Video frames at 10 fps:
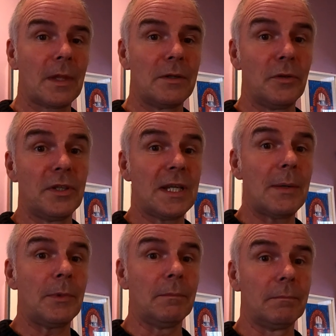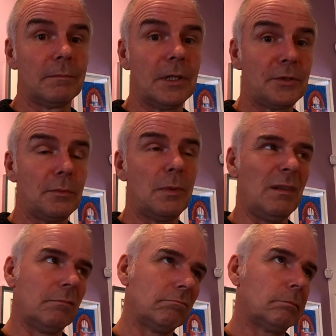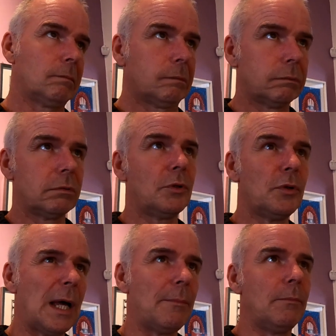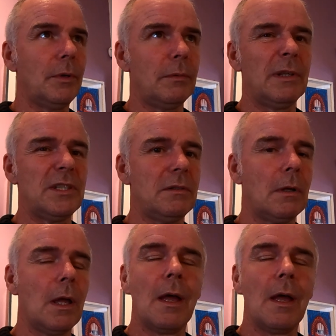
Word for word: nothing's happening at all well could happen but isn't